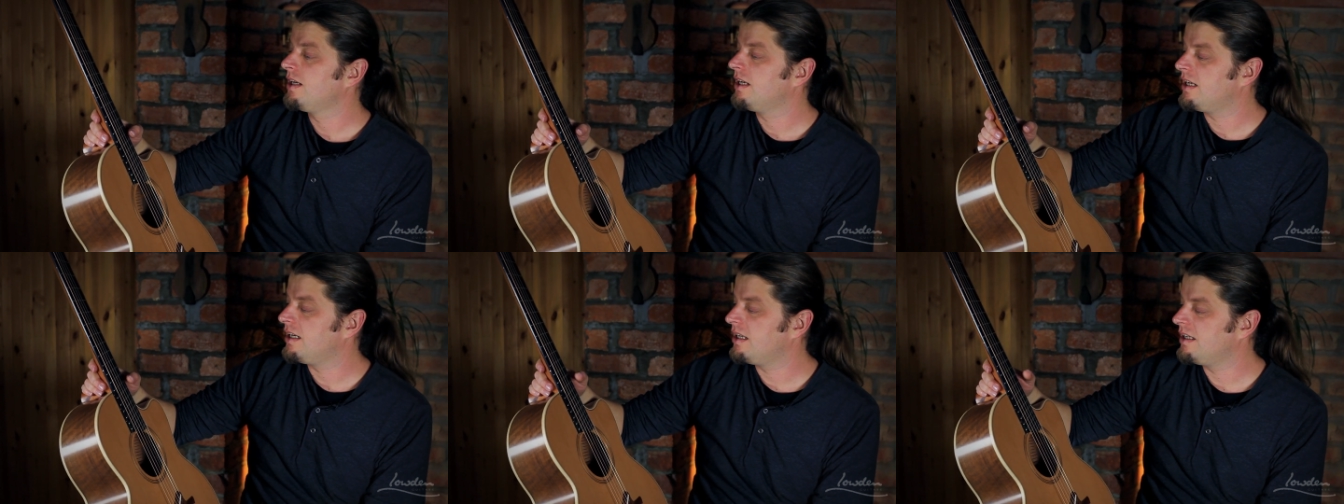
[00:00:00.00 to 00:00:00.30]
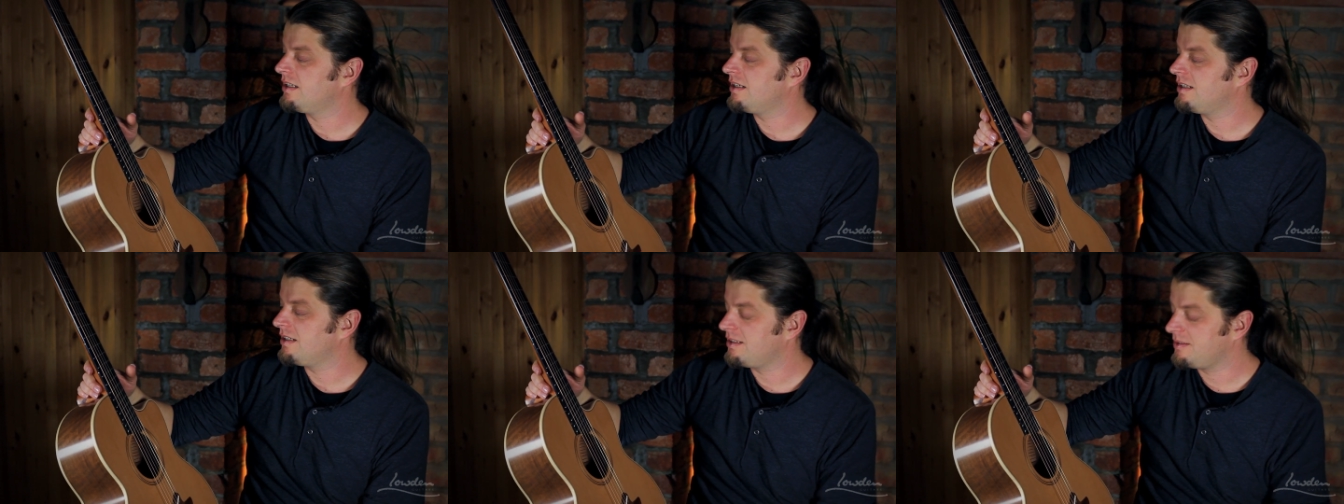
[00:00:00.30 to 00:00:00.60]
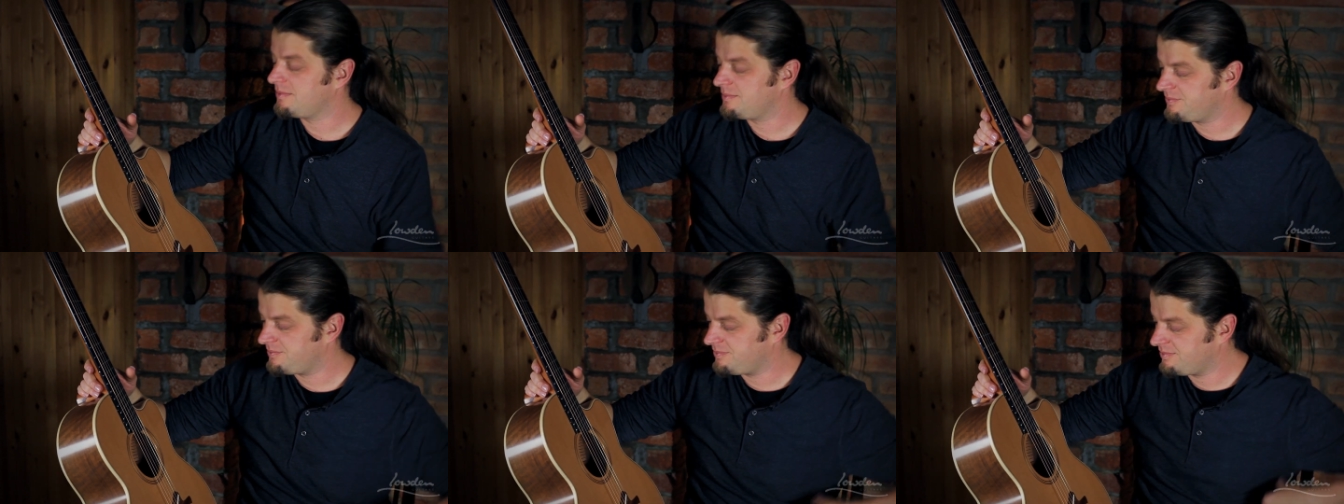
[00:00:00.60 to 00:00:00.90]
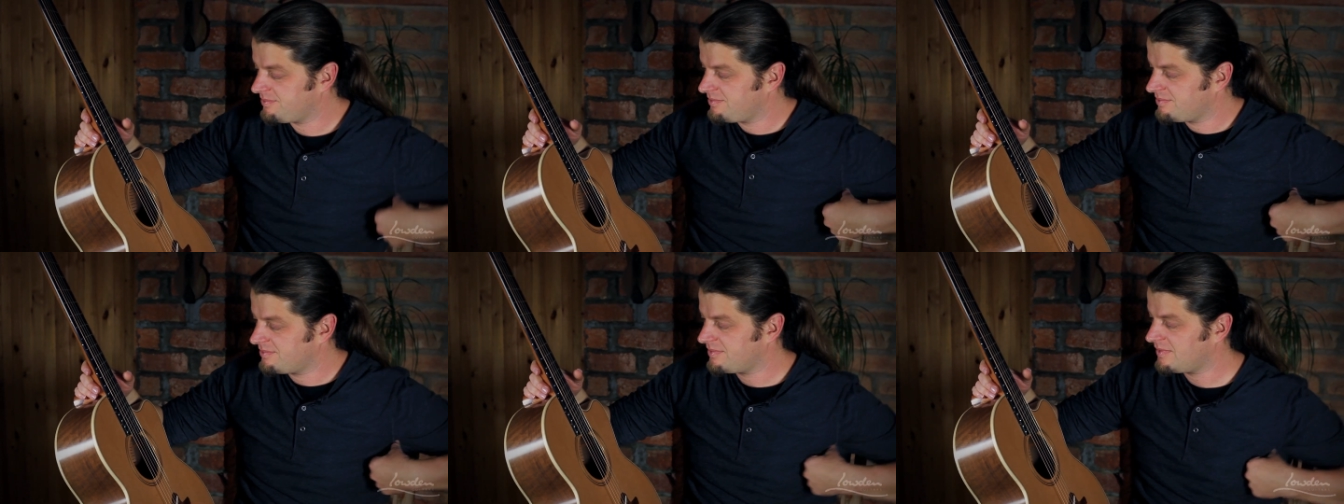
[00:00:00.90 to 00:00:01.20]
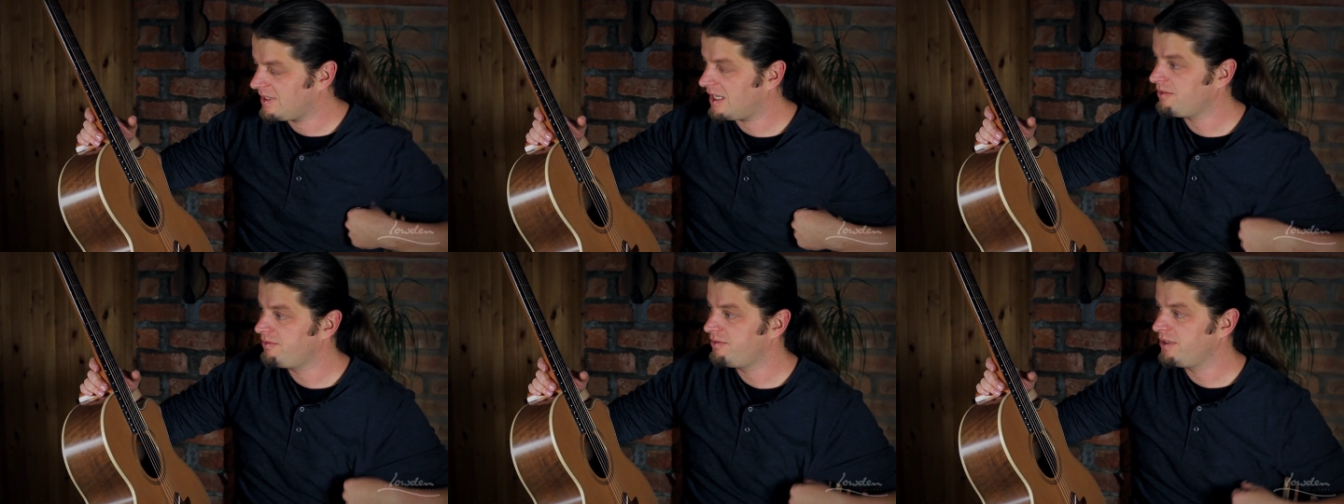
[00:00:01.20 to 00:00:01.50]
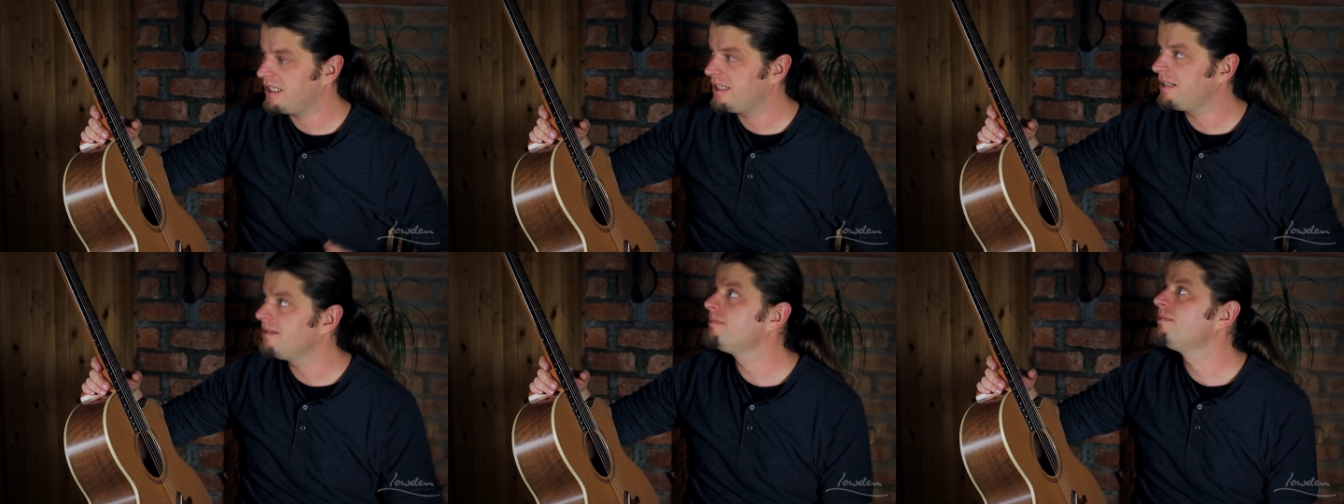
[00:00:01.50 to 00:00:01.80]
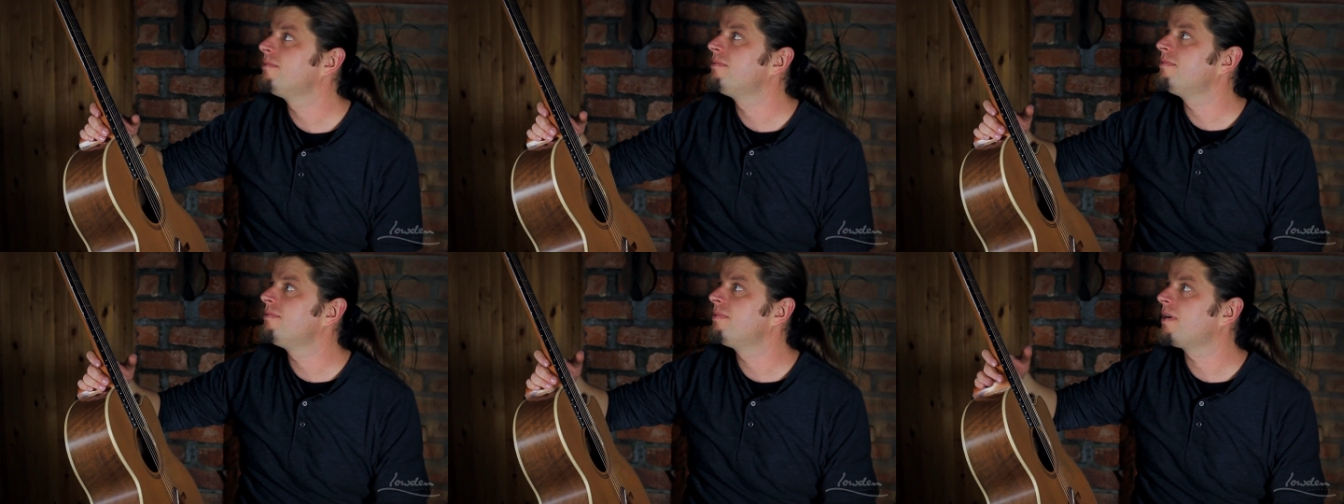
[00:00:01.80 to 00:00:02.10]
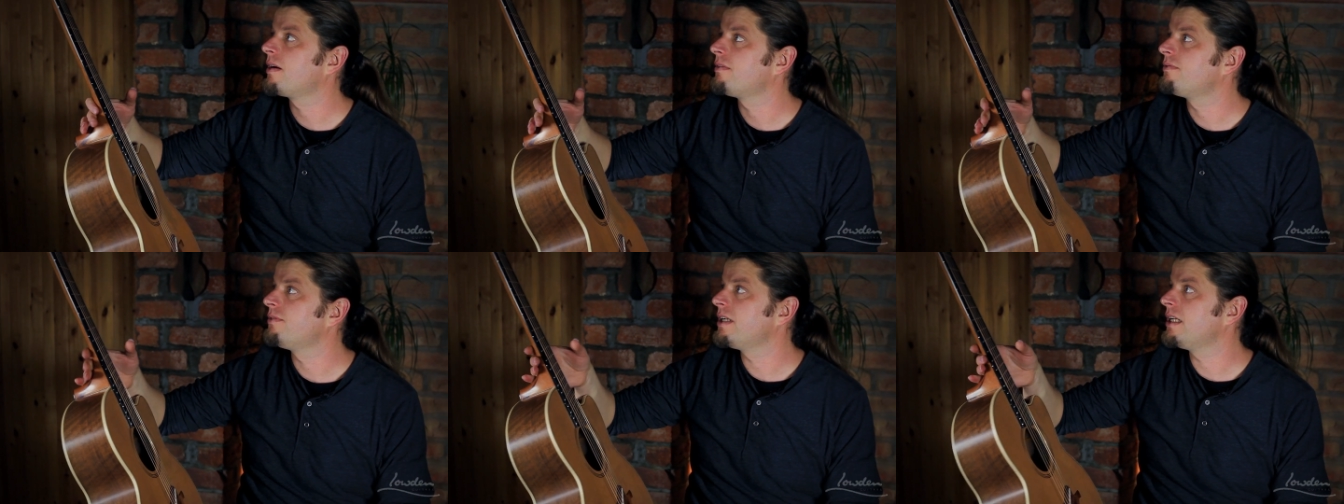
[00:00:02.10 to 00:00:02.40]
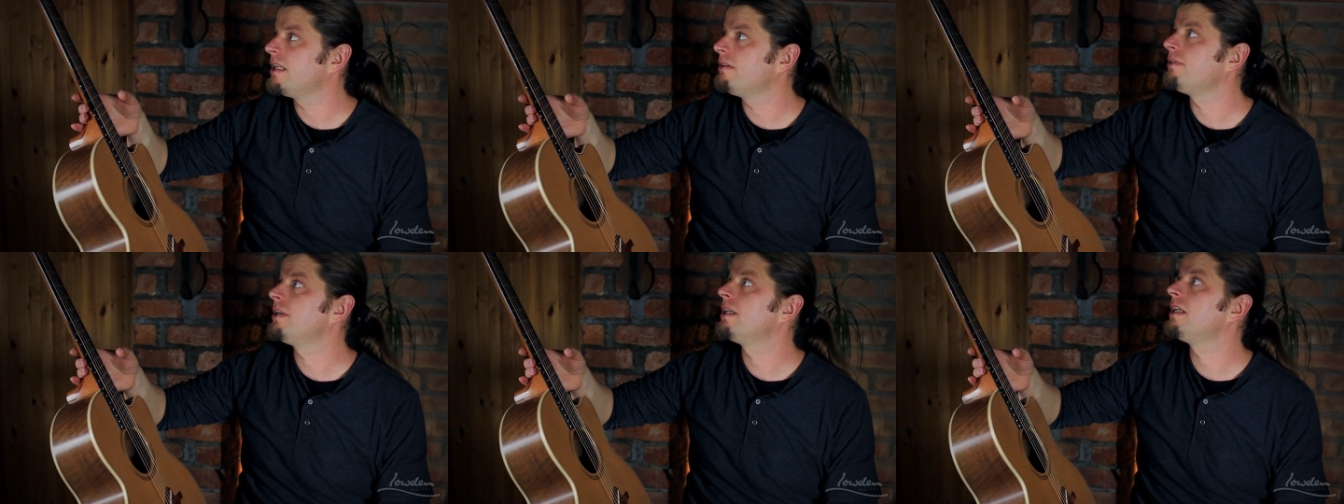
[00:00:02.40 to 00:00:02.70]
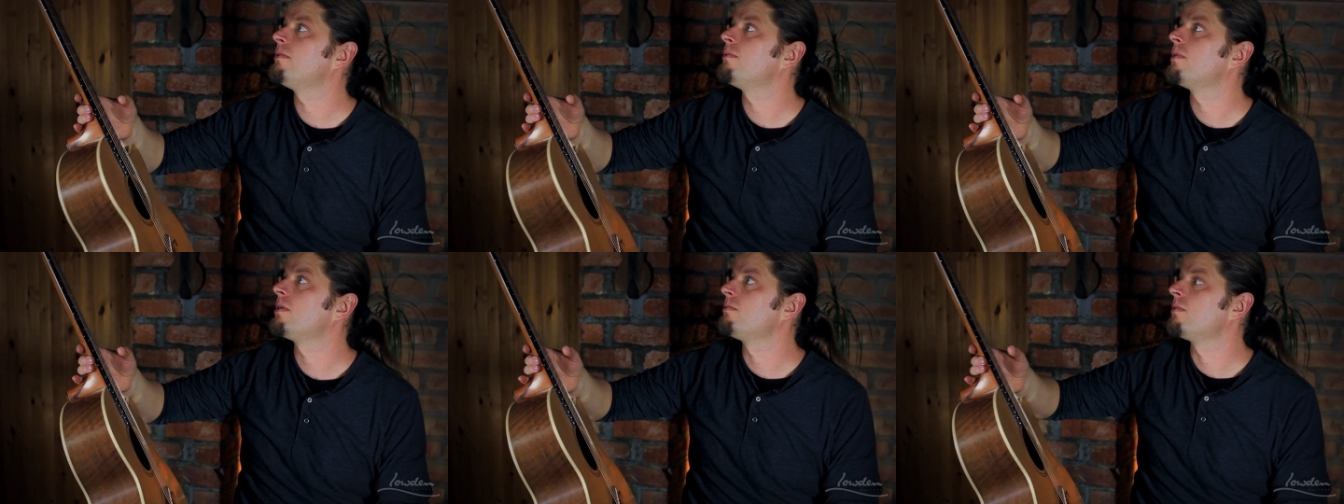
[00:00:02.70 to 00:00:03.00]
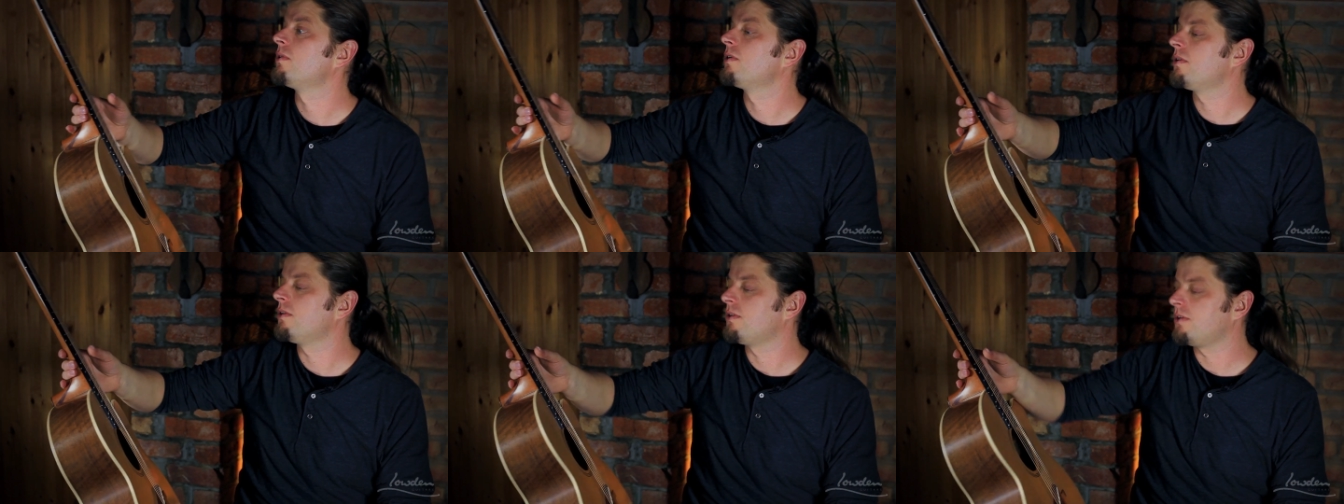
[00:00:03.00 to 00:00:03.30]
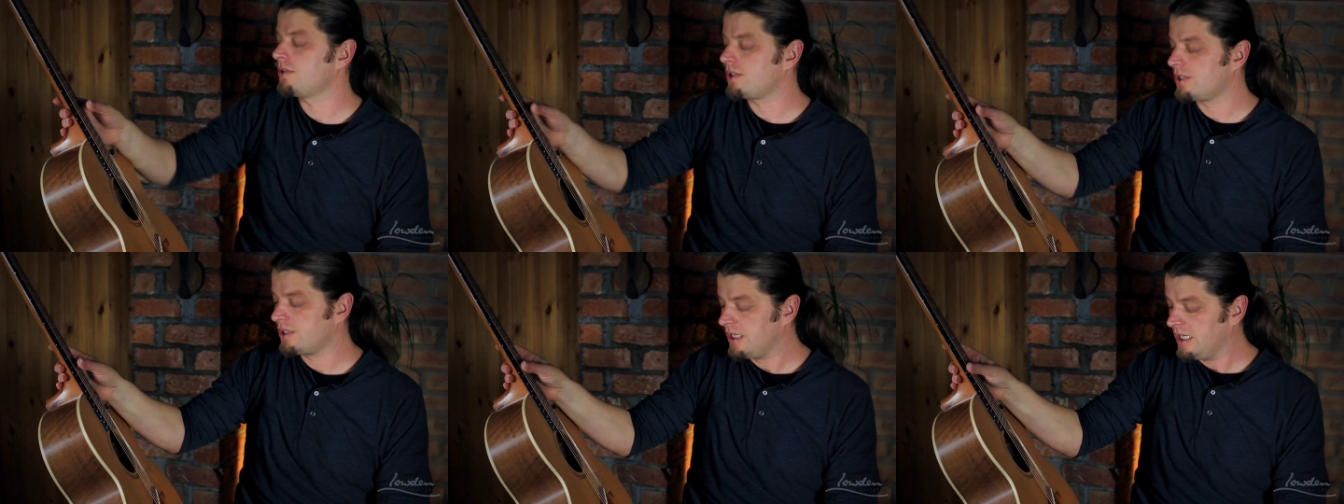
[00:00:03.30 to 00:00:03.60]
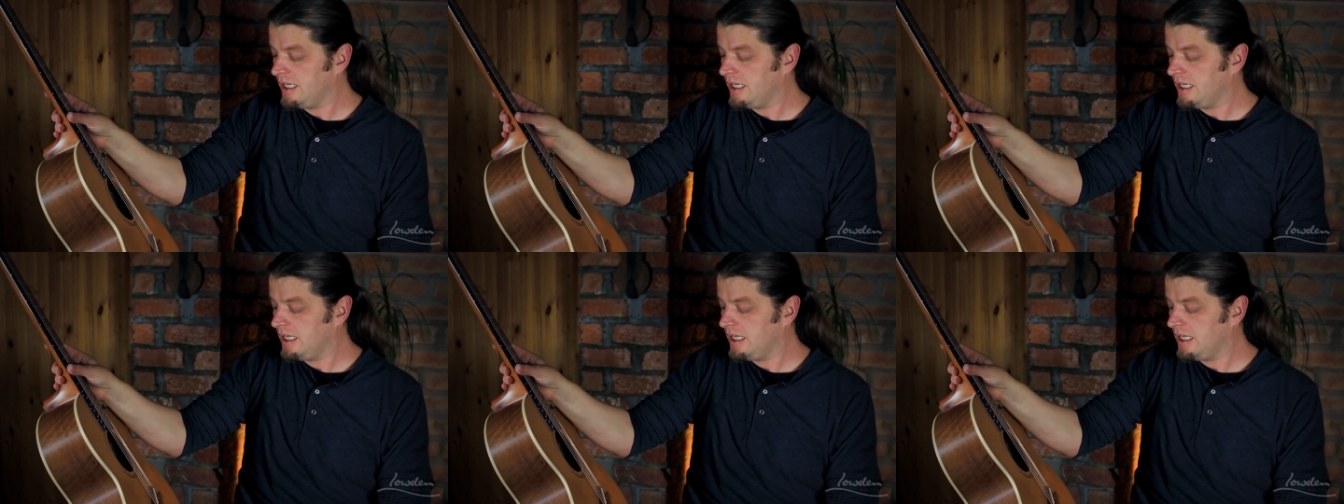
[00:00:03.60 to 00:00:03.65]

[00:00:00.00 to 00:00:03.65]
and I really want one of those.